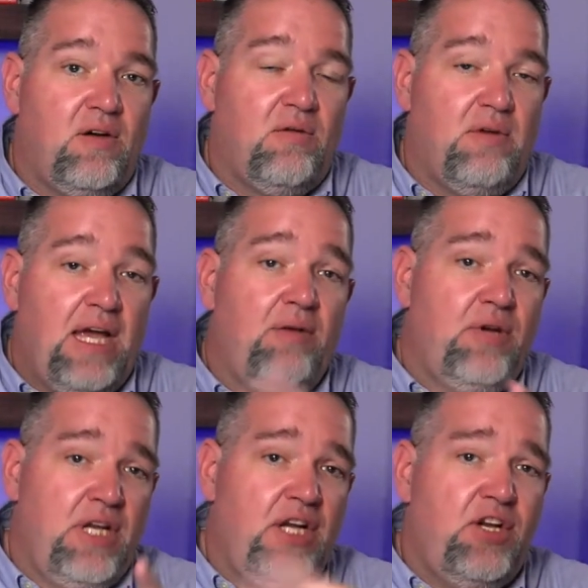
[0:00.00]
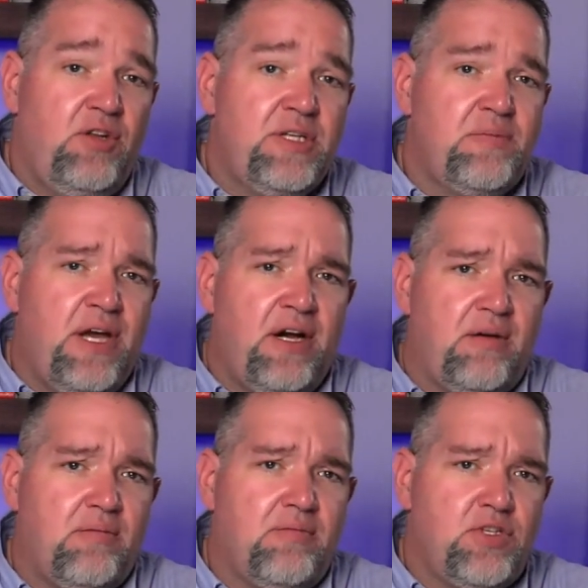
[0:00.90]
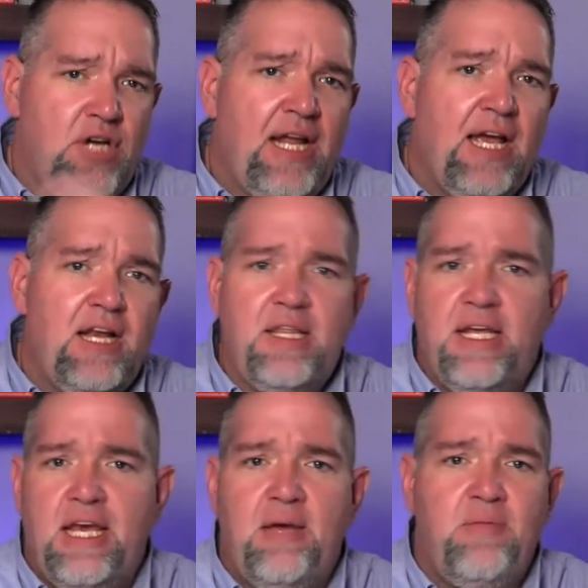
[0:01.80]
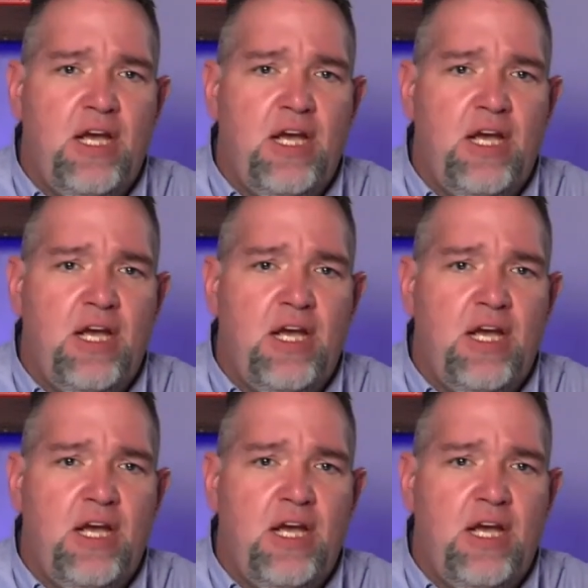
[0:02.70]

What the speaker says: hey, well, you need to do this better. Strike out at the game.